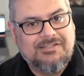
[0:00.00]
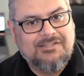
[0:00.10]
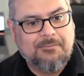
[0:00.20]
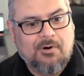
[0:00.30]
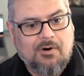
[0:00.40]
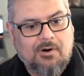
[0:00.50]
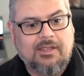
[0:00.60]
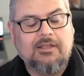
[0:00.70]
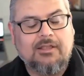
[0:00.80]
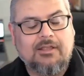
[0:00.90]
marketing
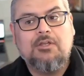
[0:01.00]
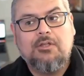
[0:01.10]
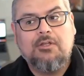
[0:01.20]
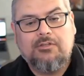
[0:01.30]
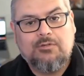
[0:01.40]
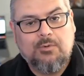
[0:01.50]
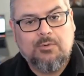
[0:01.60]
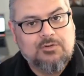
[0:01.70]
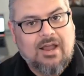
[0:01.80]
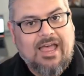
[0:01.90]
to
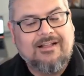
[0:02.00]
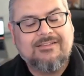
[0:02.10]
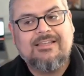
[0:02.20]
attract,